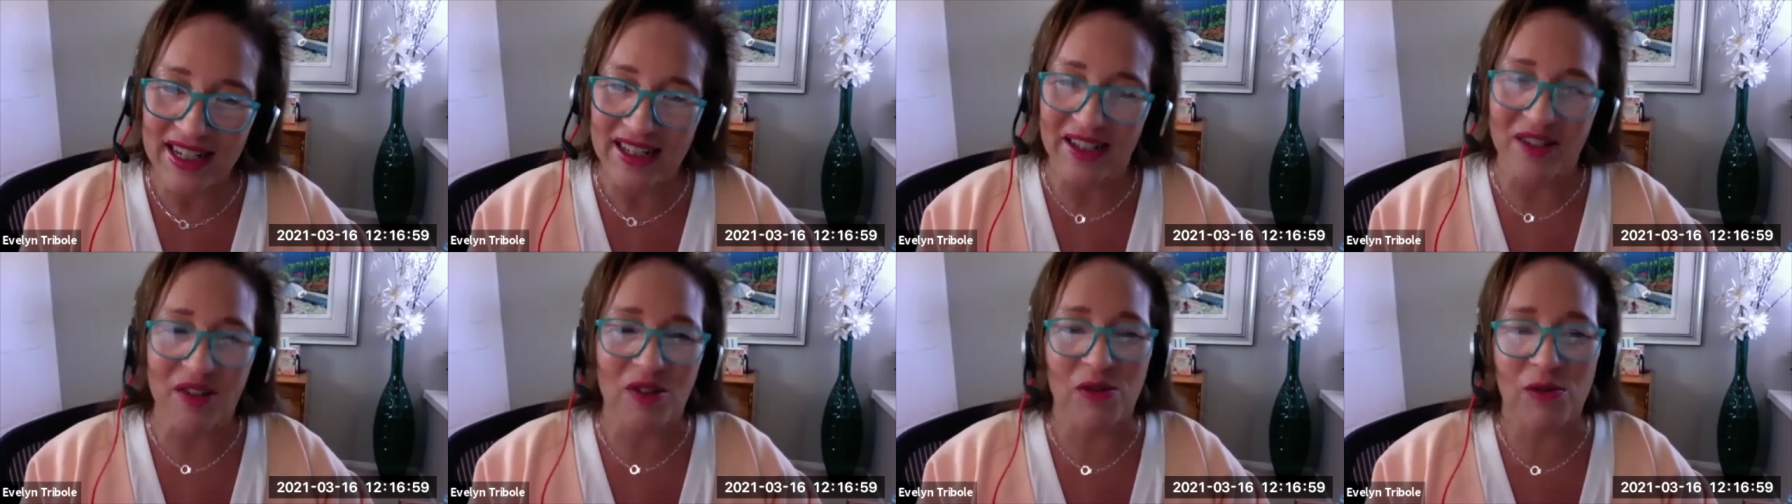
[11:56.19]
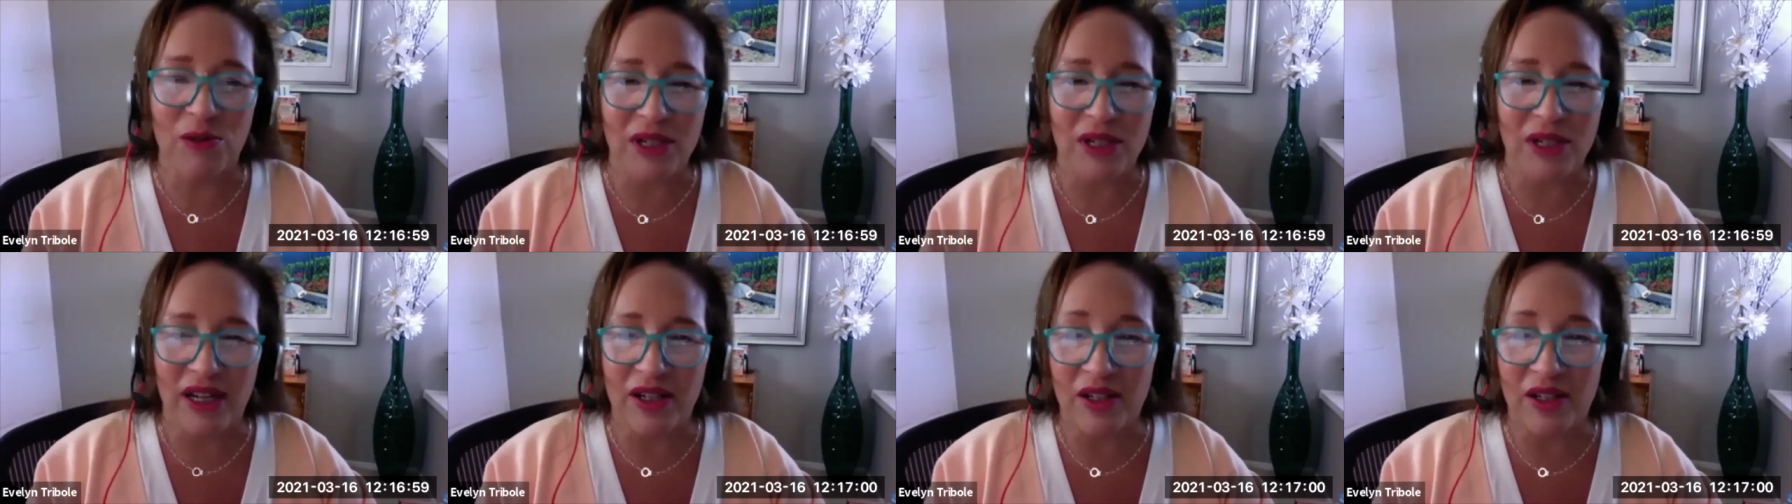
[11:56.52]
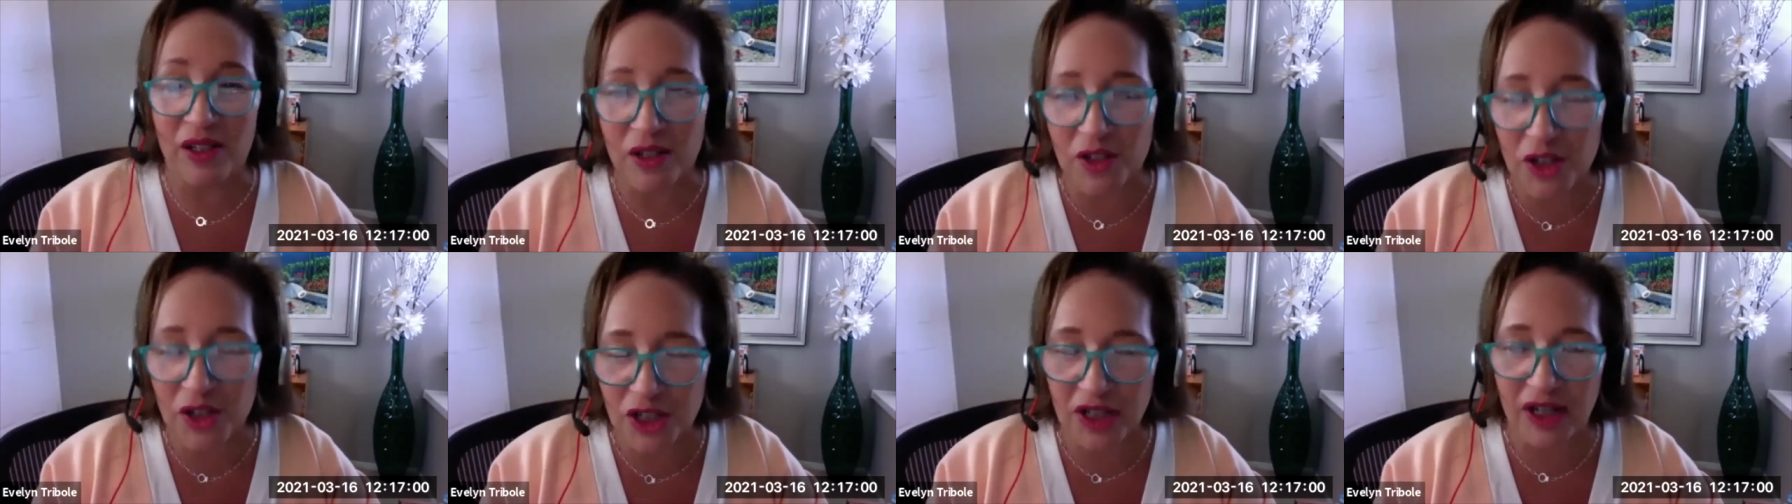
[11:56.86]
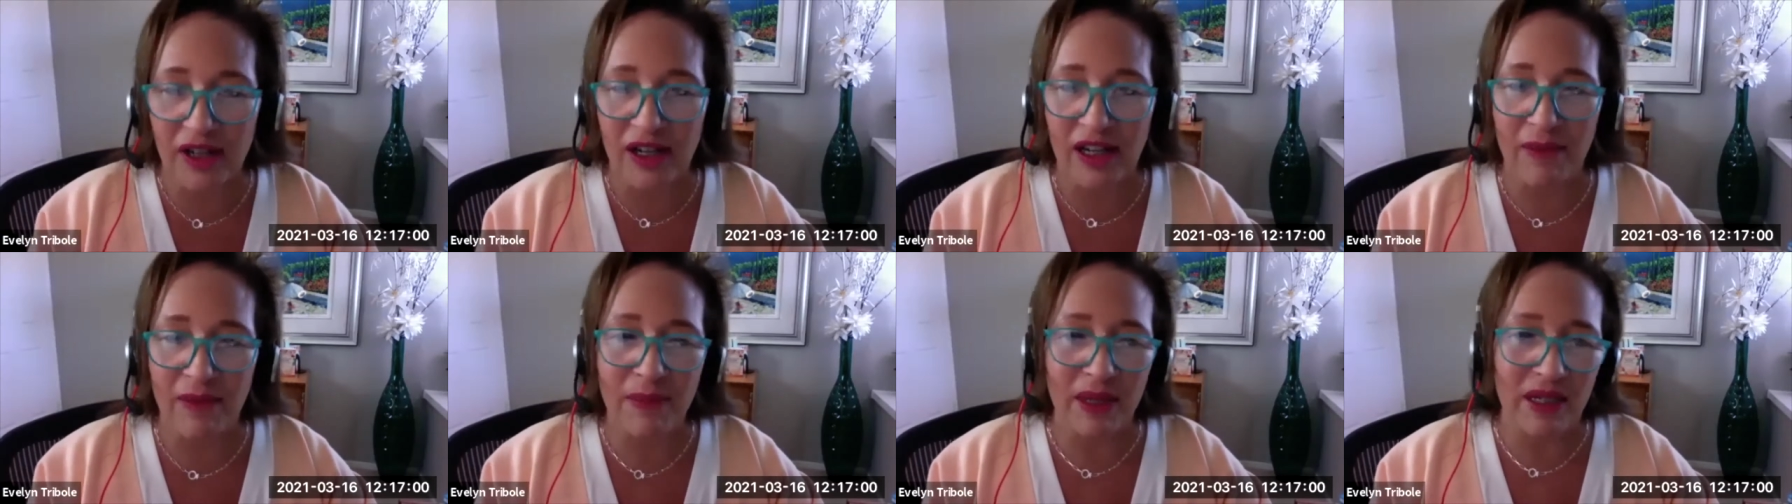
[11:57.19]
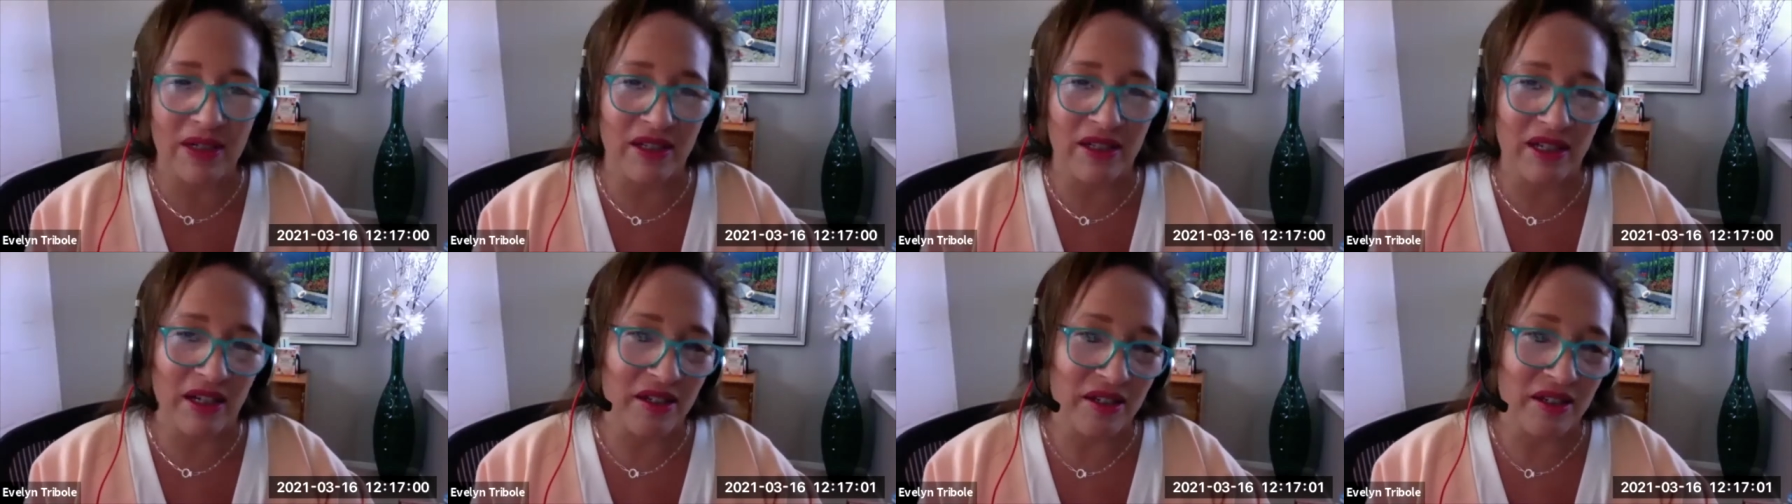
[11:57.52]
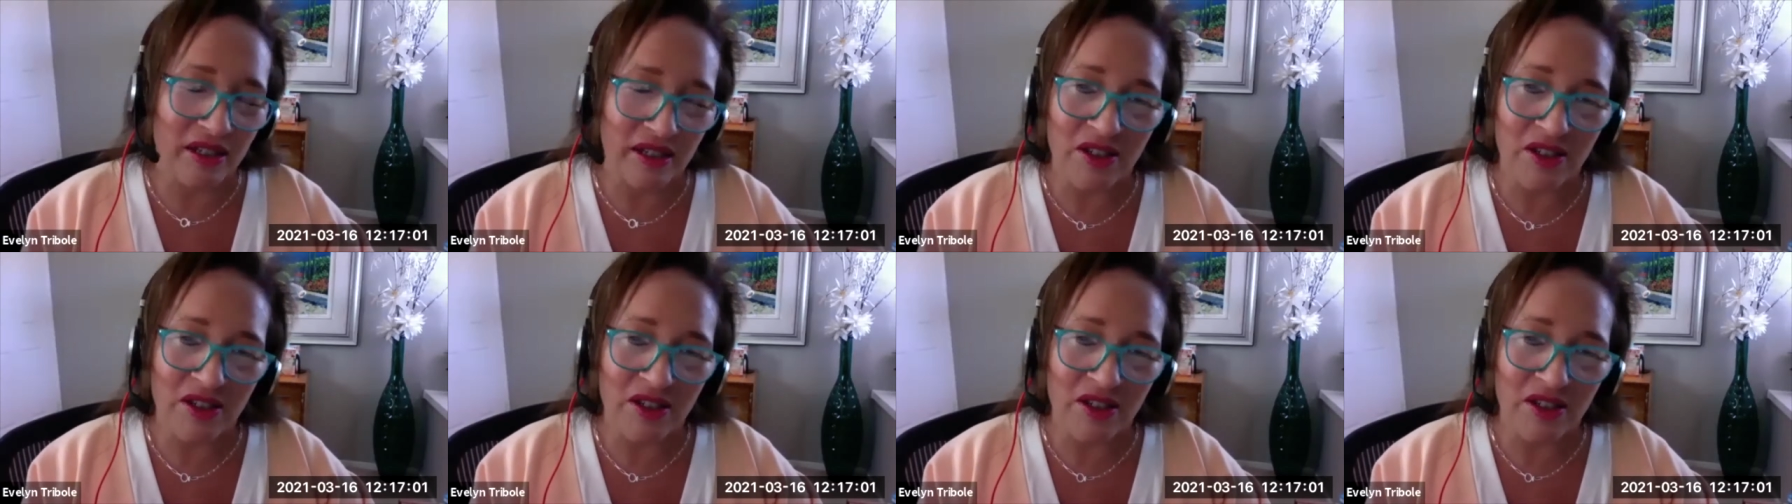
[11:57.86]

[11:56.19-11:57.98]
it creates shame and, and